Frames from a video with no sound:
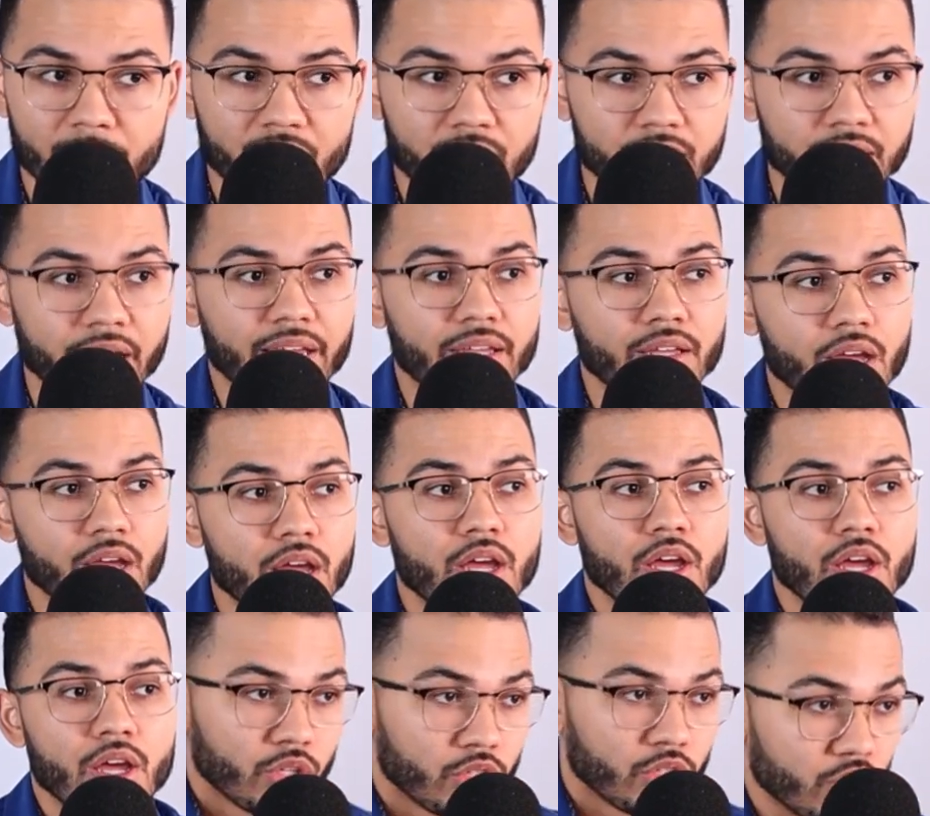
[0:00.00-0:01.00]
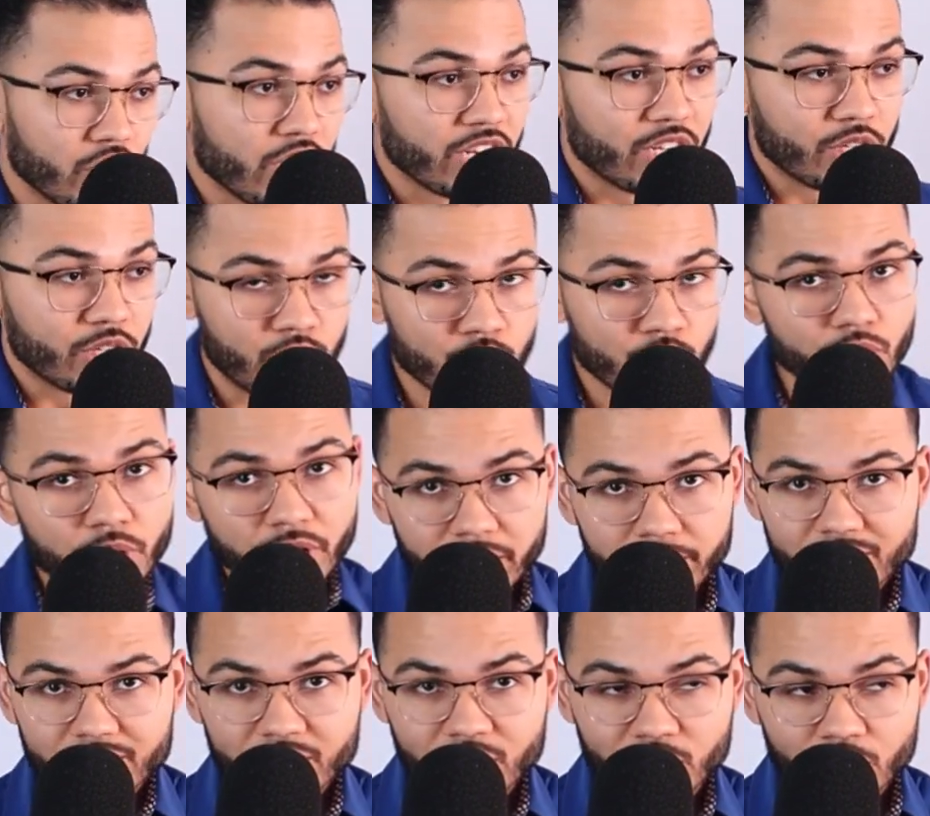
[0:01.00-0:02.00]
Like you need to do it
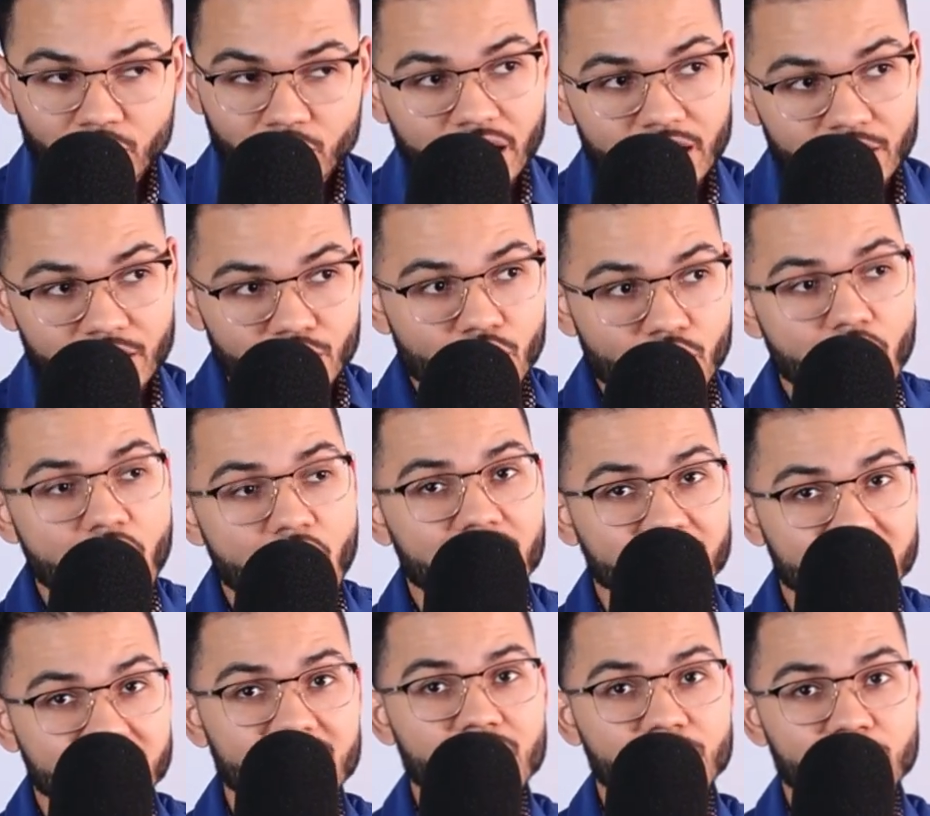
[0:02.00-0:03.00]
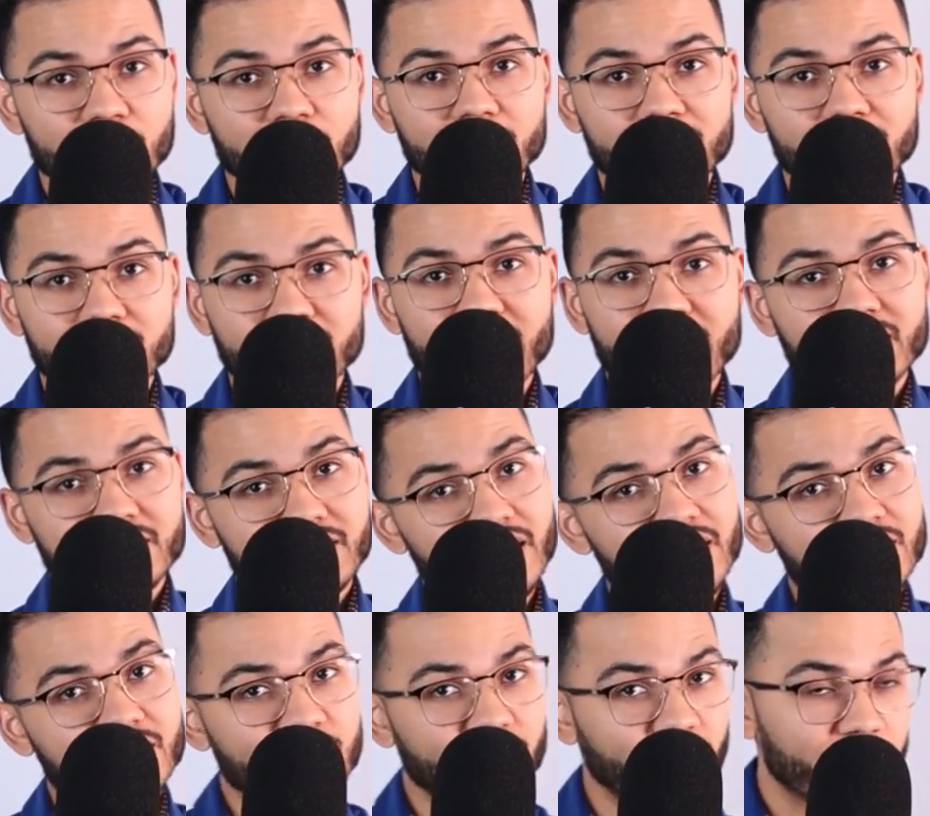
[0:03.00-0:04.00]
so that you know how to teach it. That's
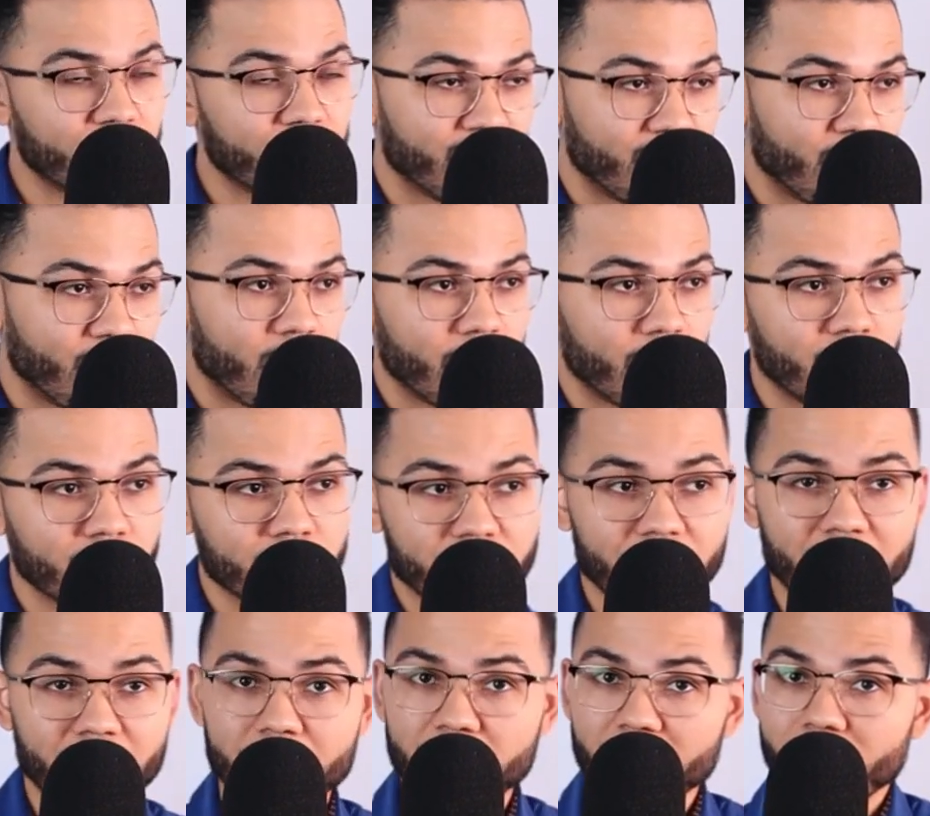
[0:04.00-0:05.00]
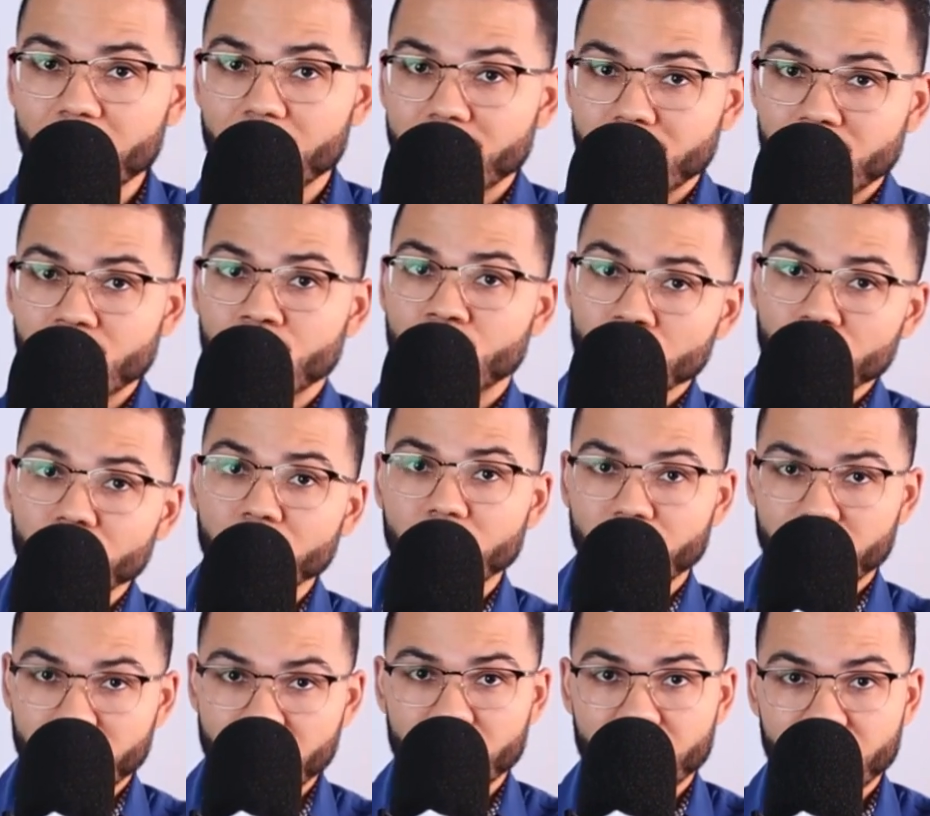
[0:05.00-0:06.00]
that's first and foremost. You got to be able to do
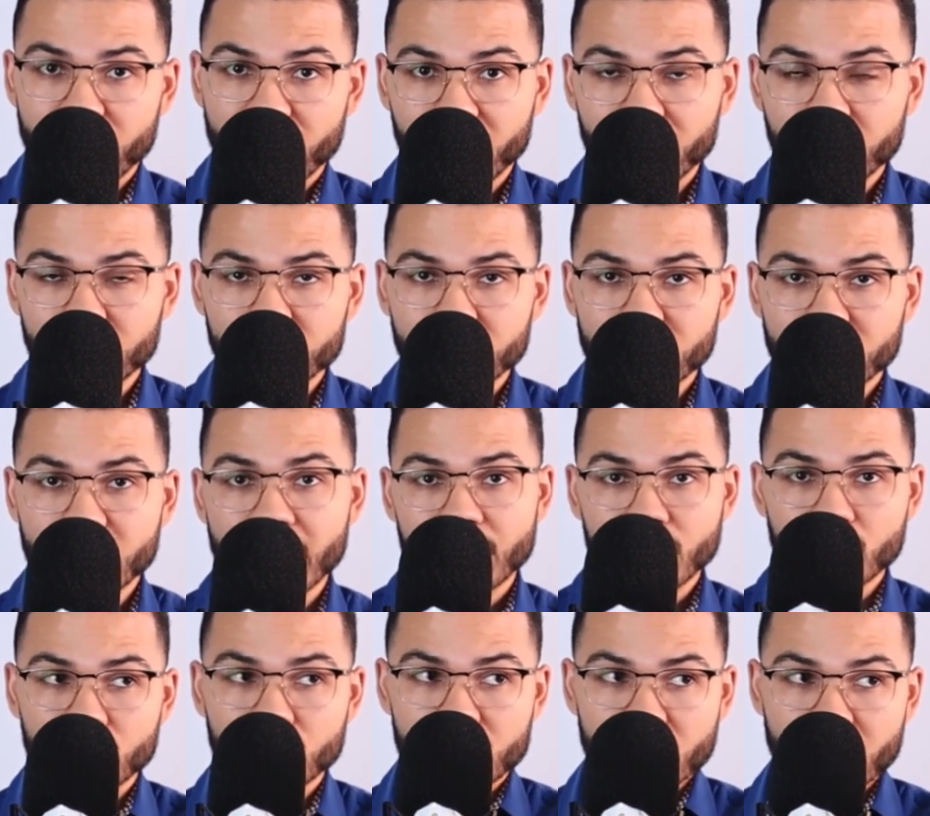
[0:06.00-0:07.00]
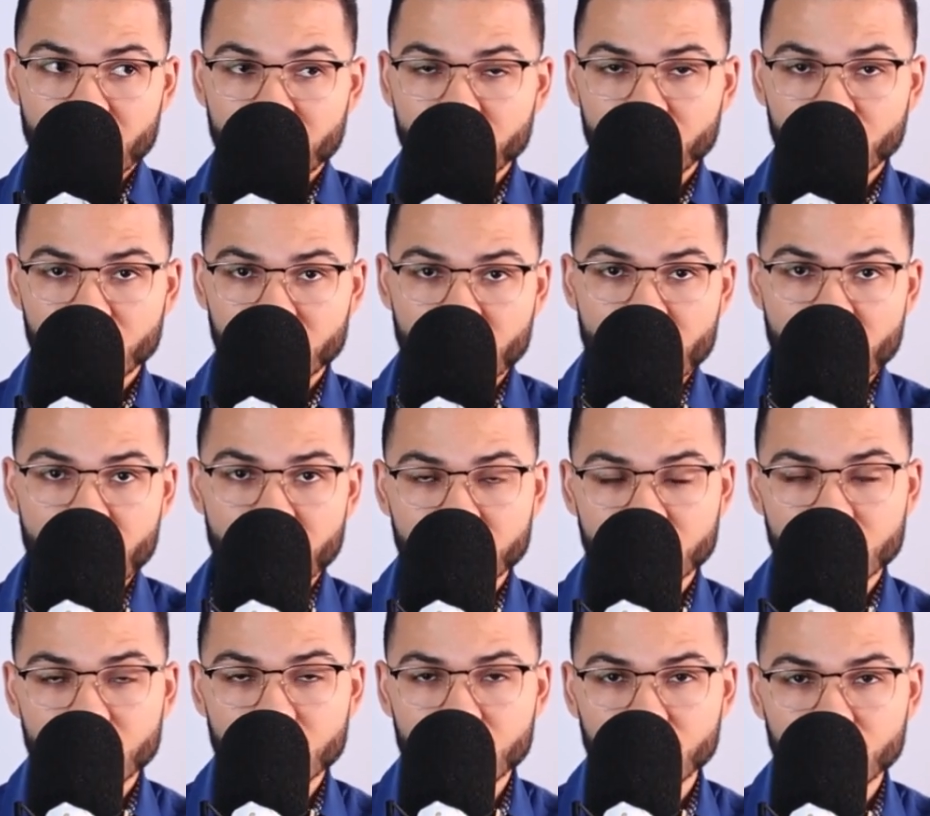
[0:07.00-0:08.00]
the thing that you're telling your clients
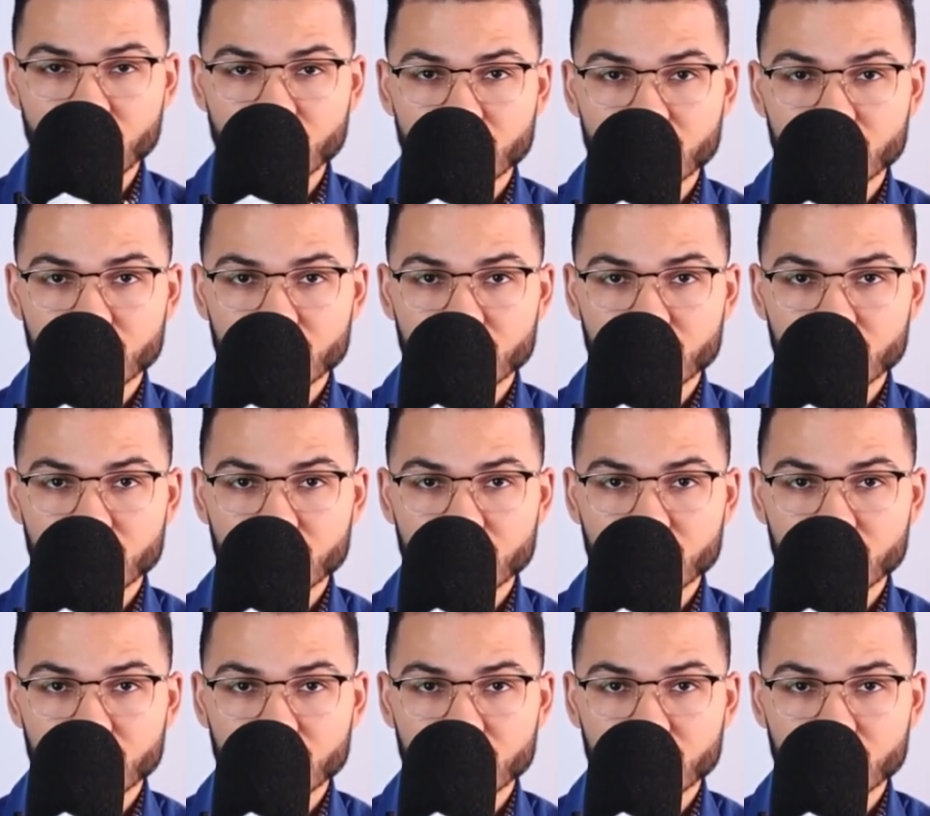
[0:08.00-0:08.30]
to do.